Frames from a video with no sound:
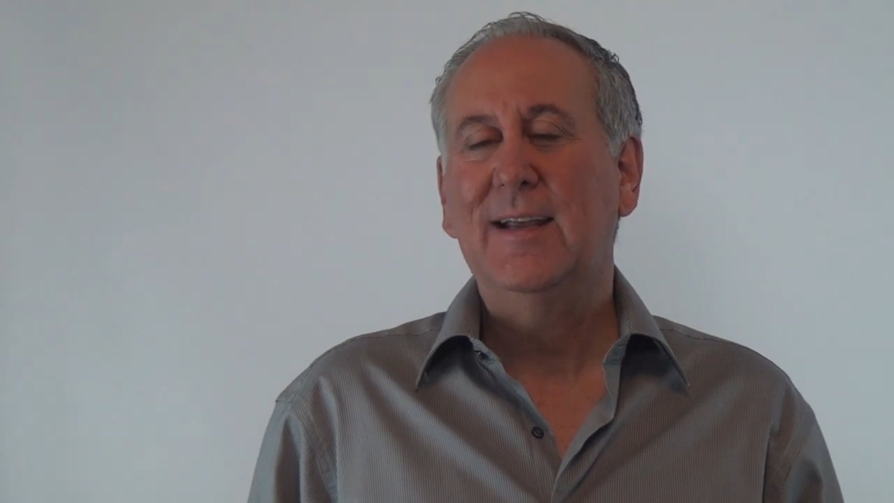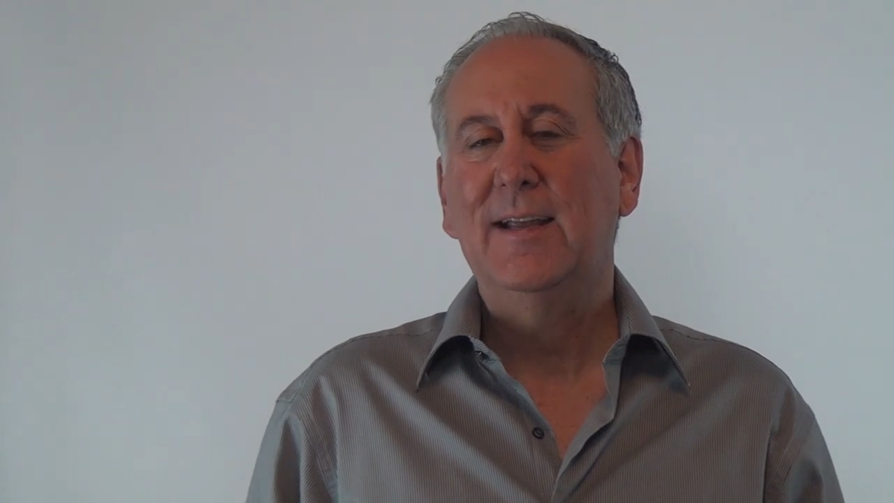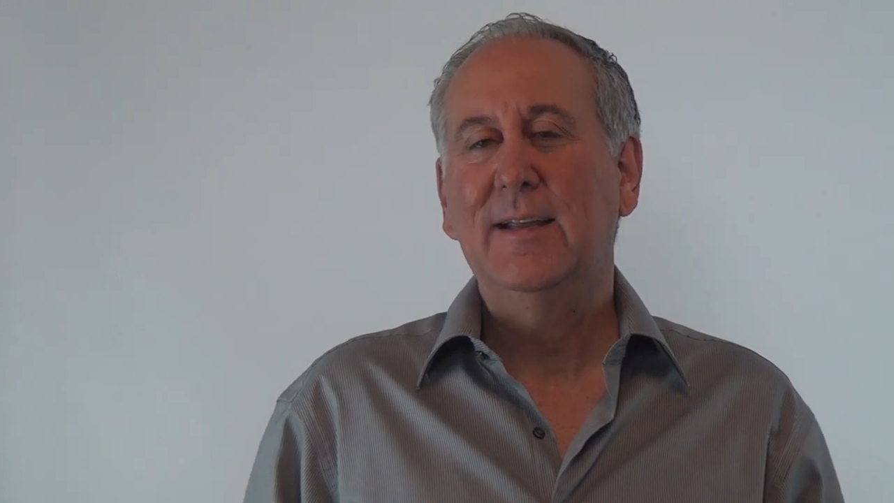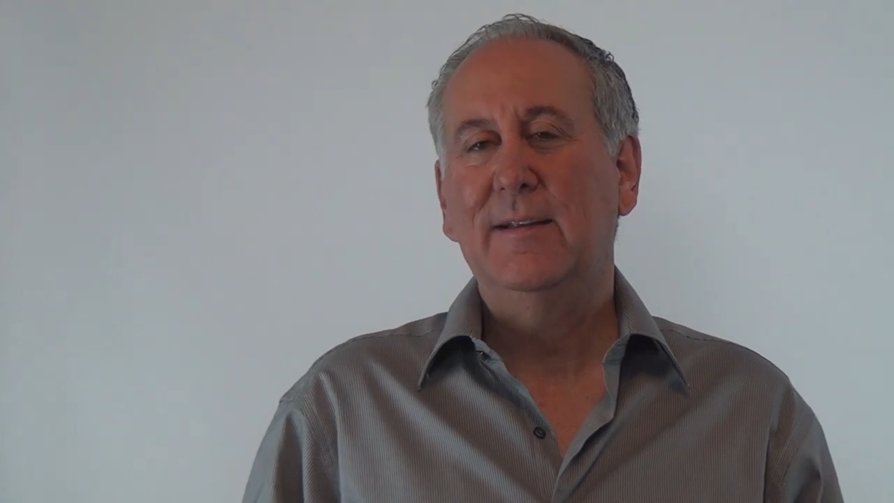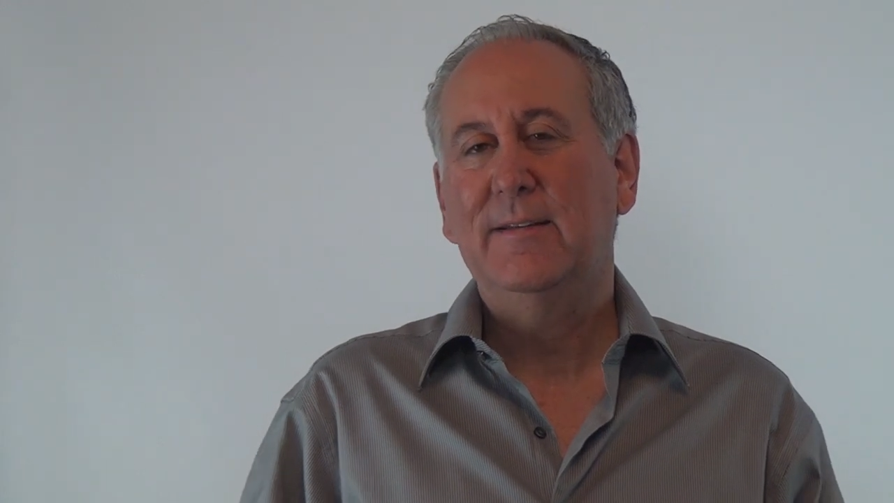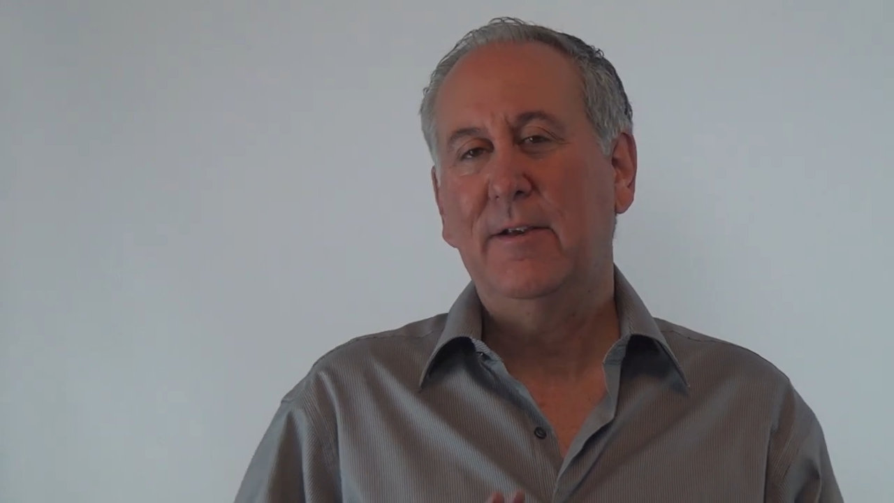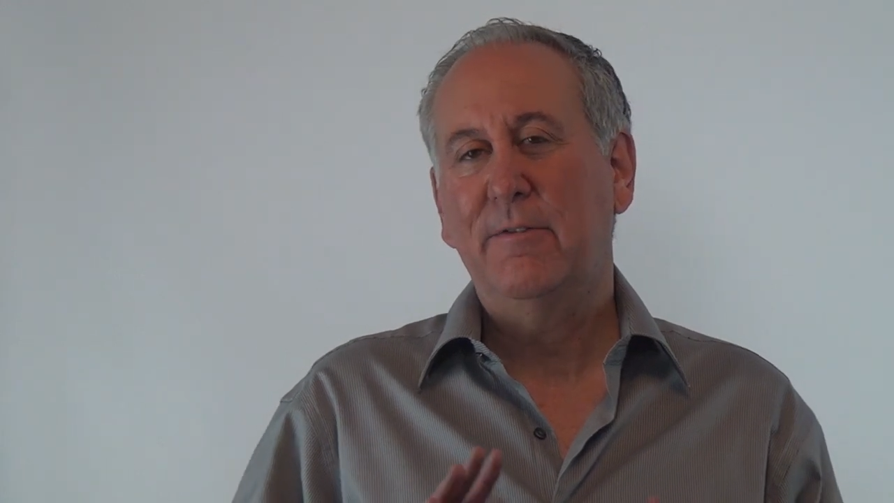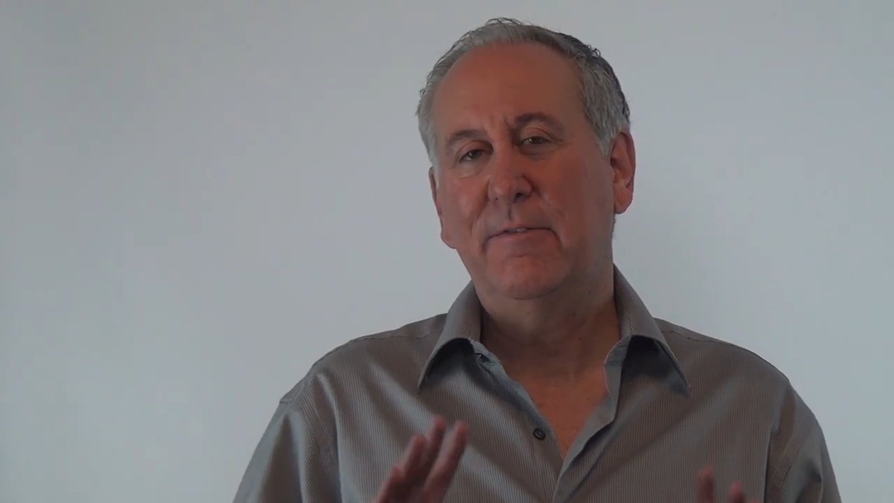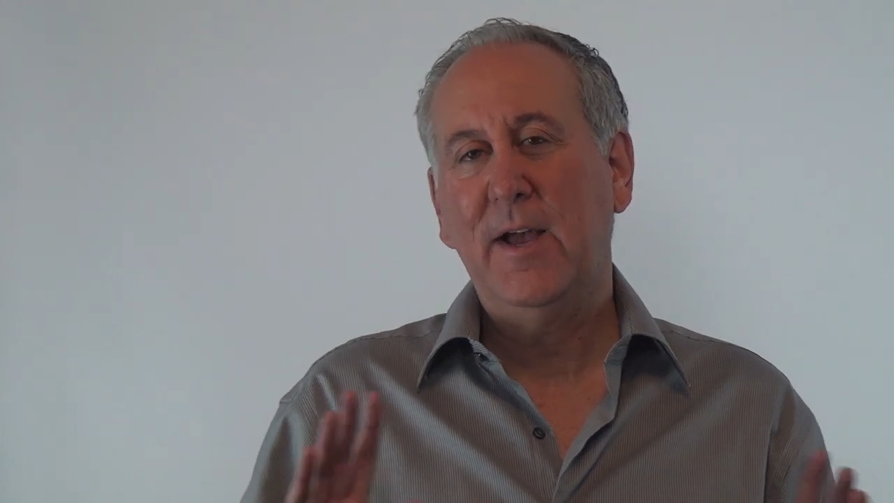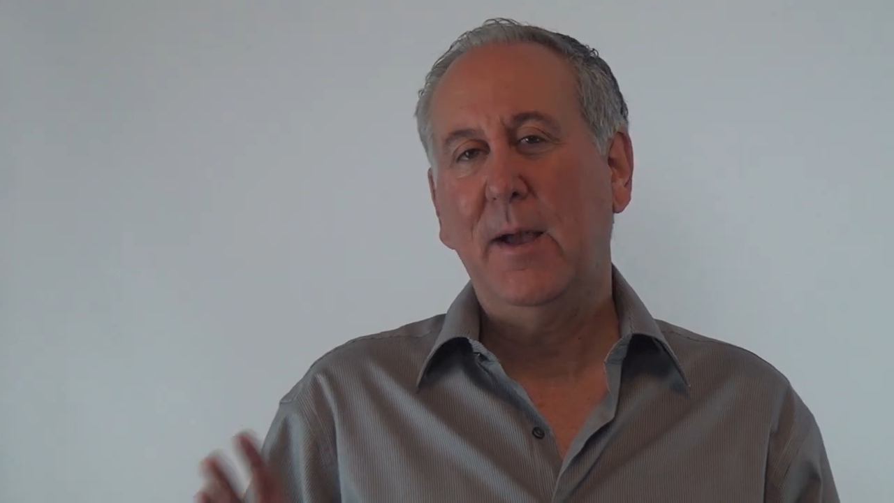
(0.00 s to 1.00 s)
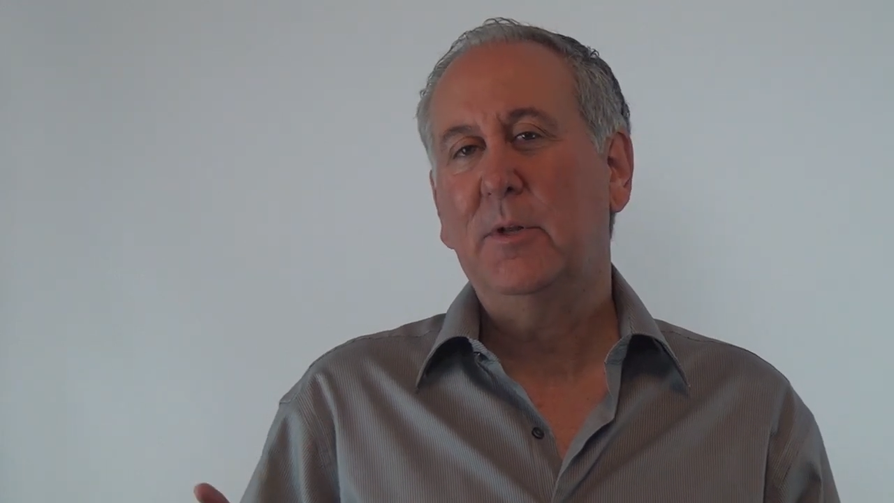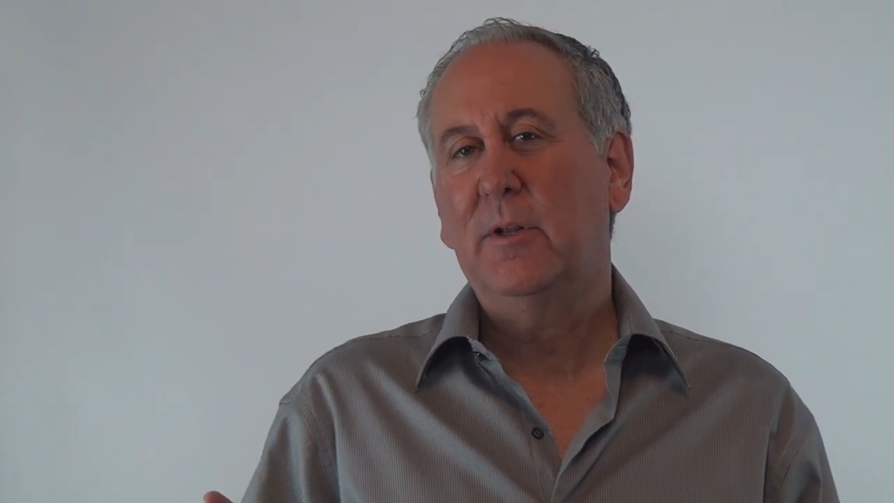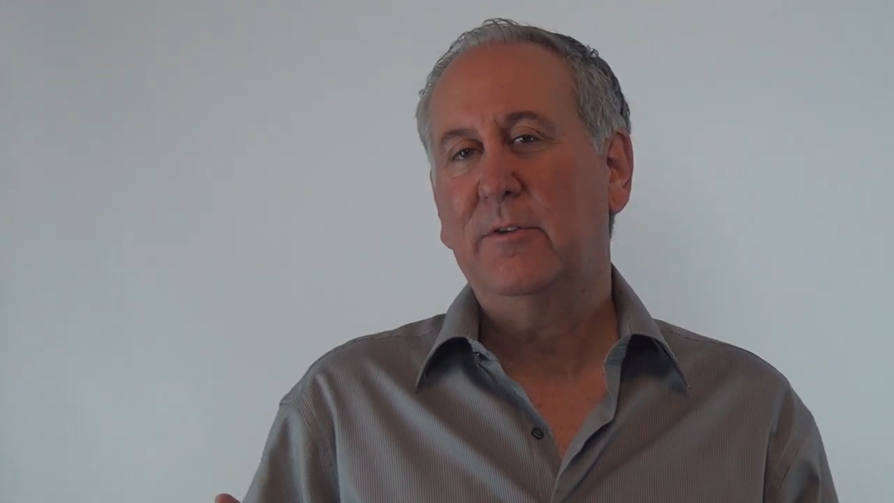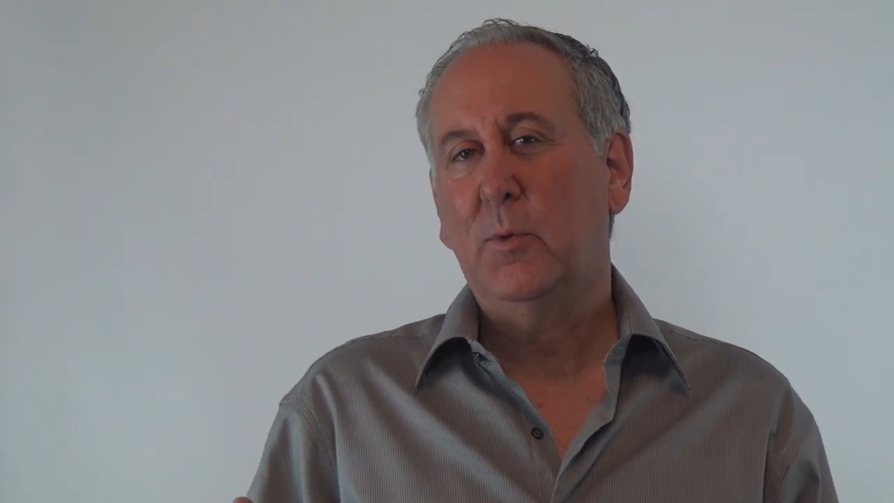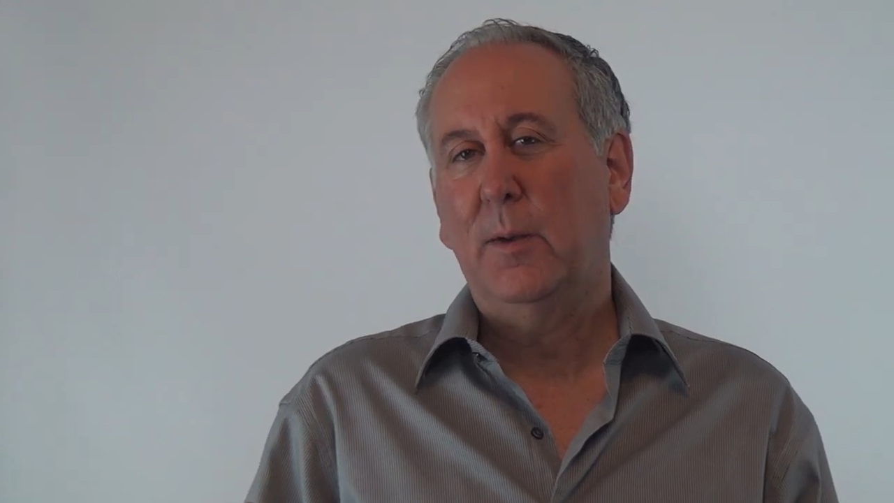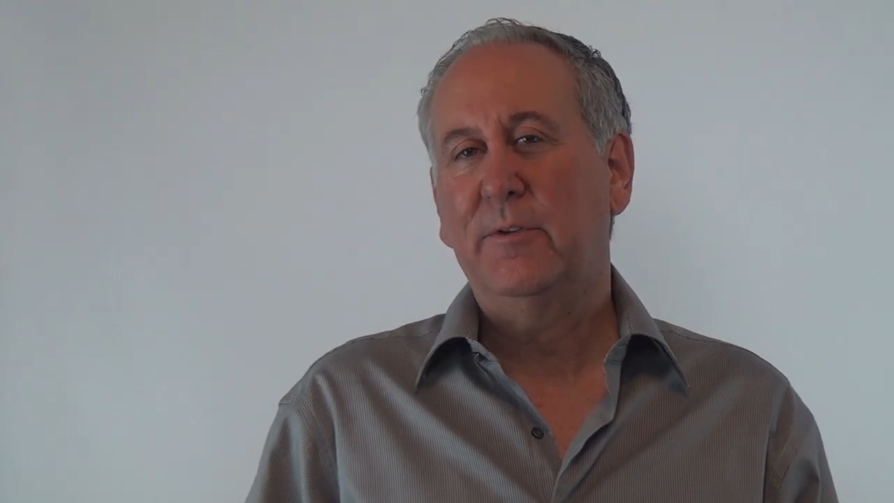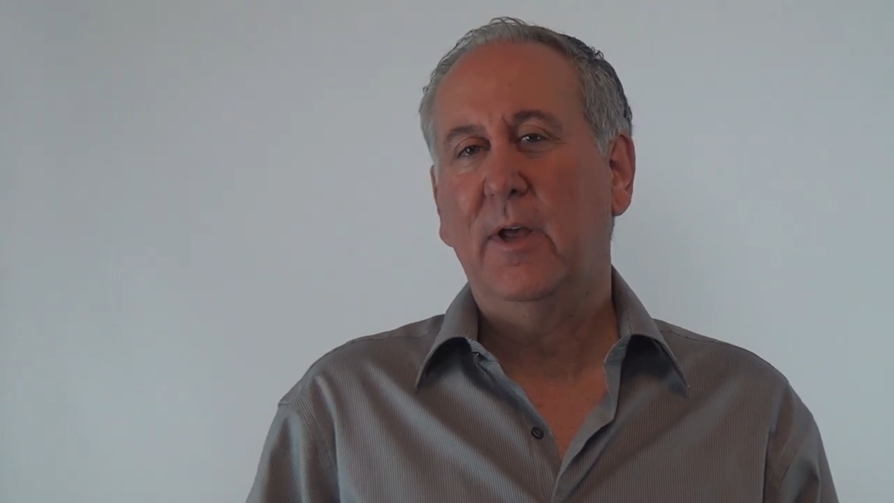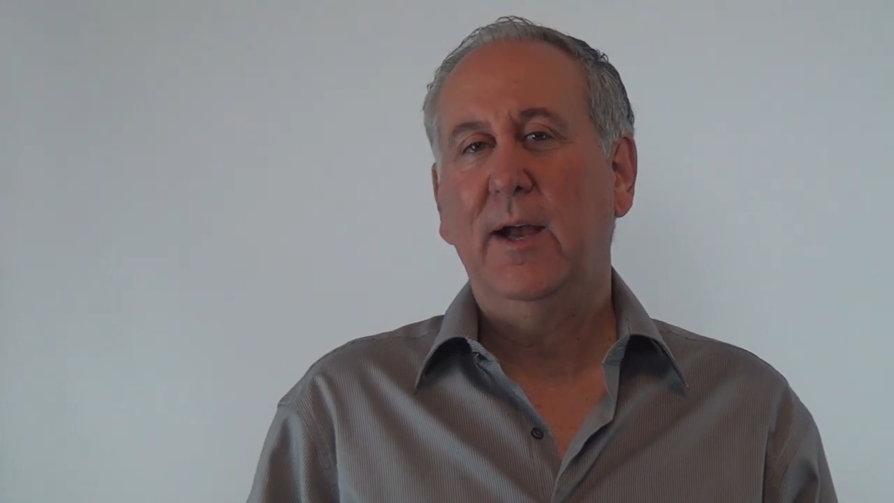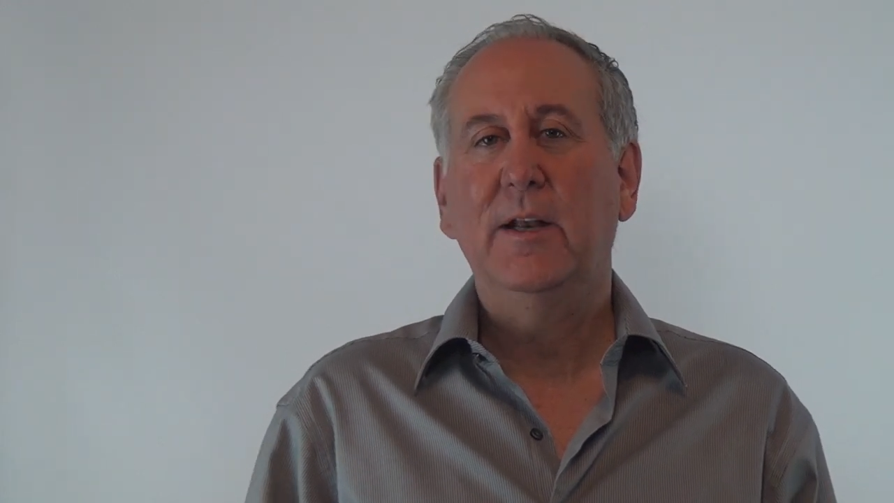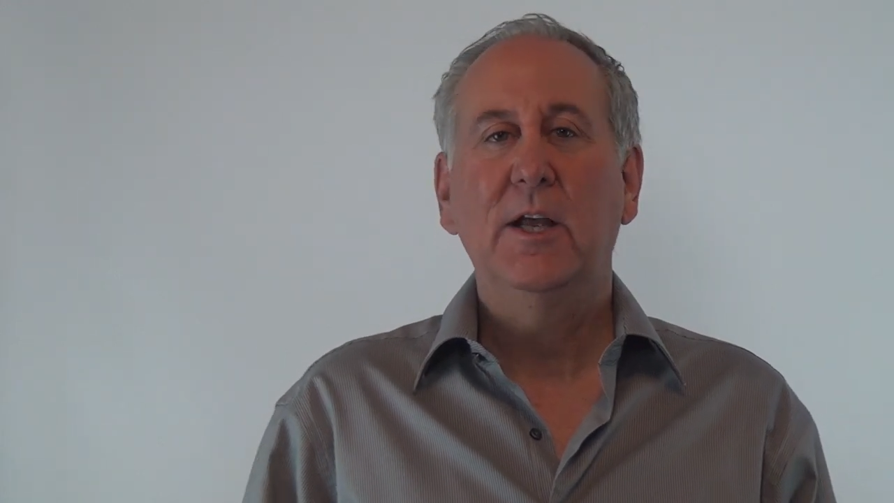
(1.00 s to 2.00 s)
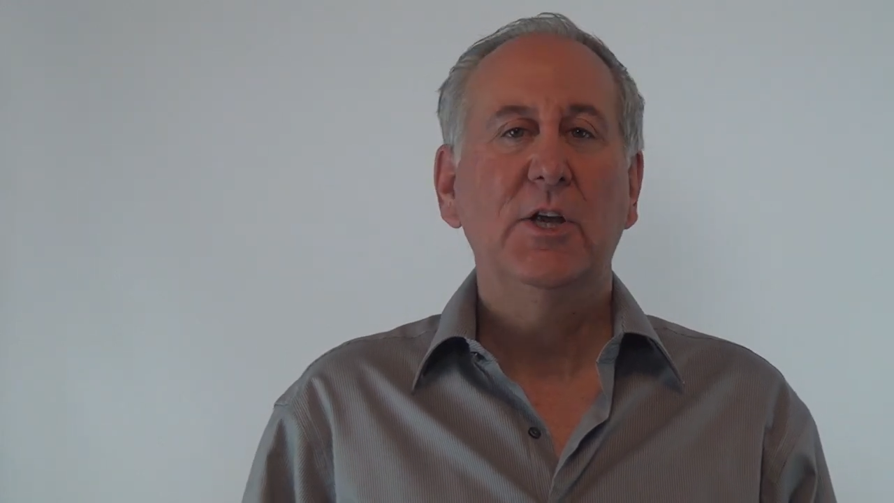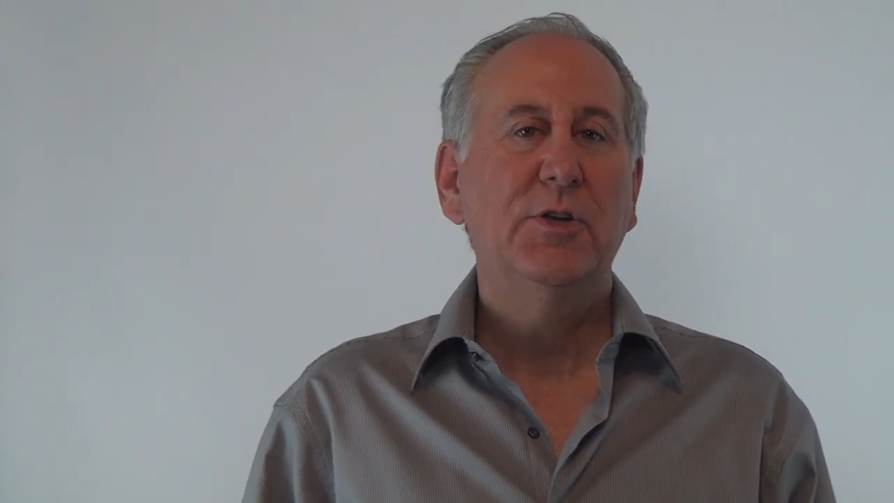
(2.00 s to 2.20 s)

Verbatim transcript: It is a fabulous website.